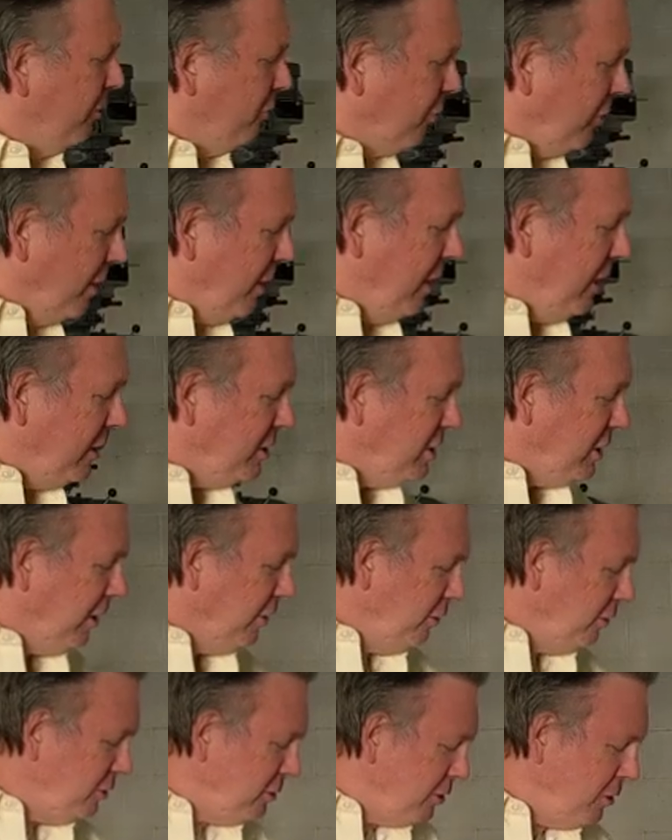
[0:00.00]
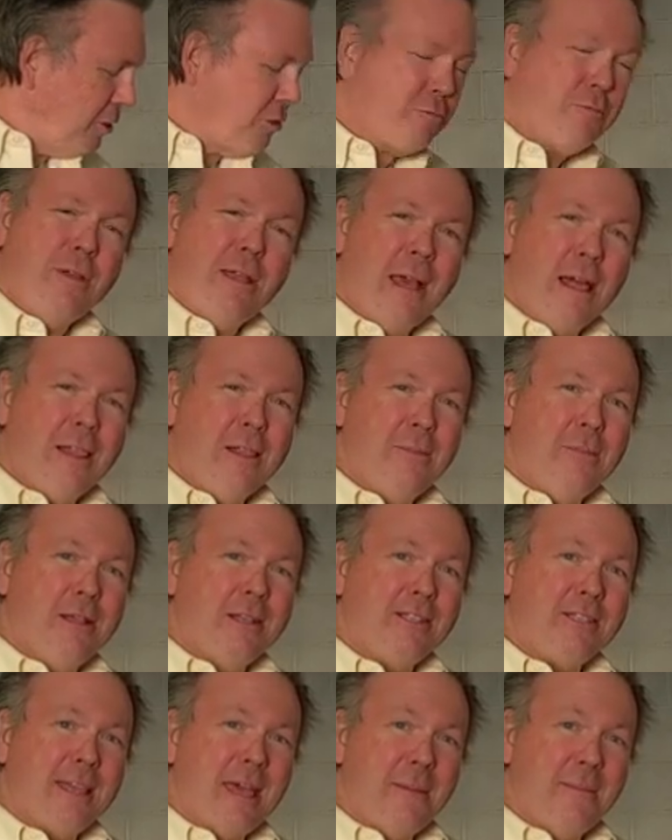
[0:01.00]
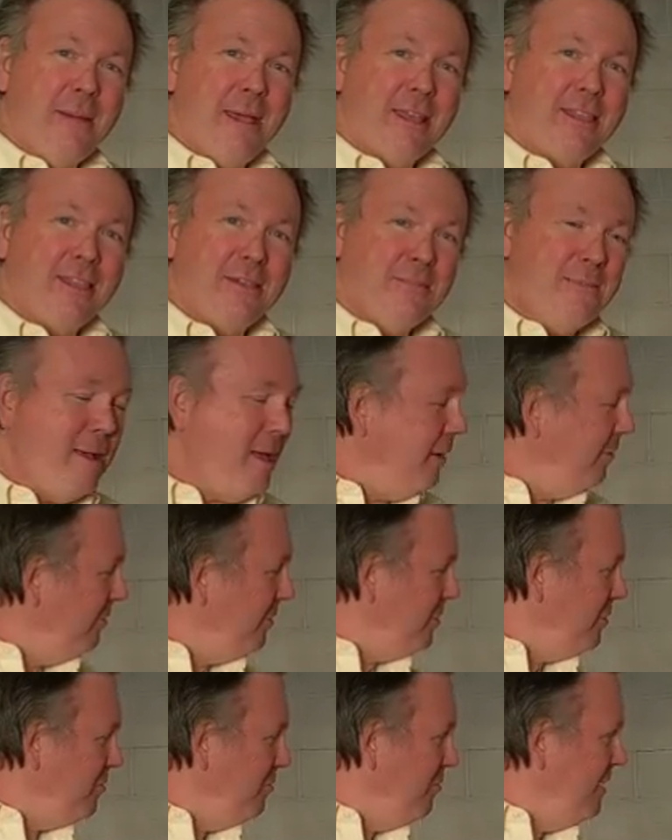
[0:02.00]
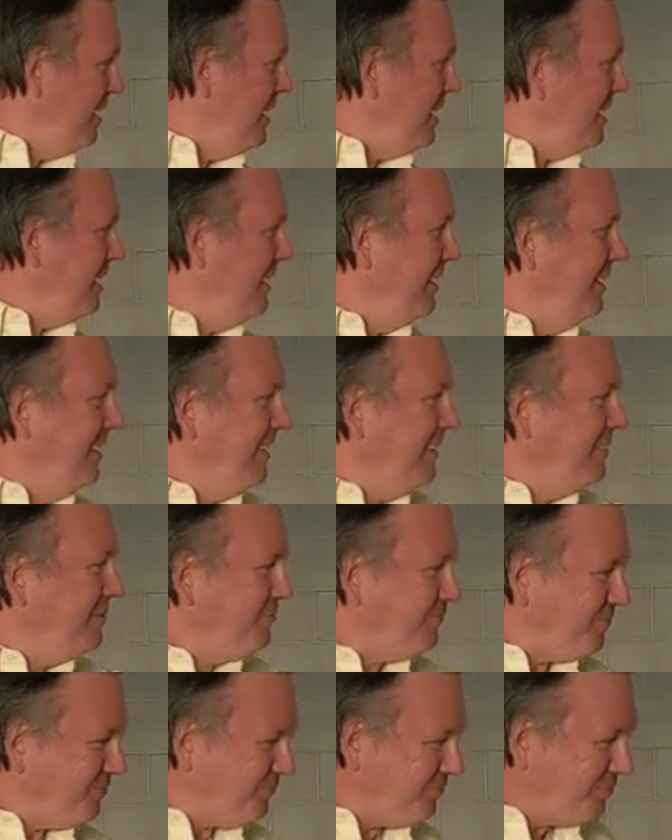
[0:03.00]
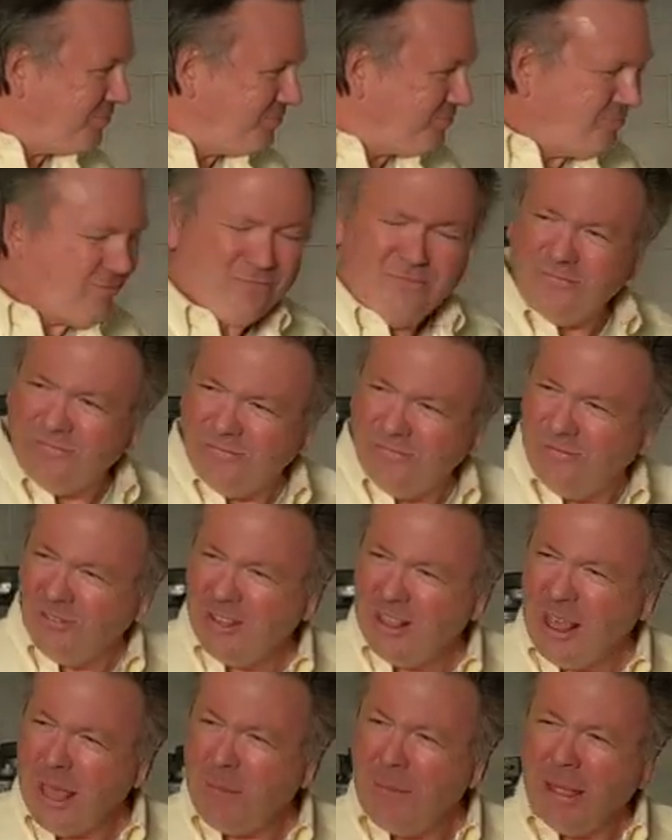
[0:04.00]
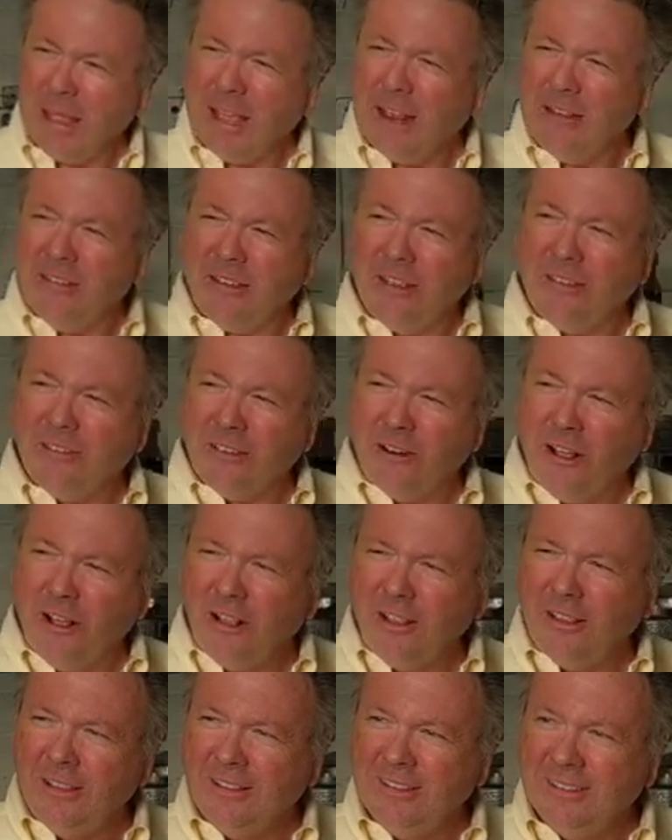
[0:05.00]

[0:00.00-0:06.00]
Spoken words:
So in a nutshell, those are the three elements that make the Melvin unique. Did that make any sense at all?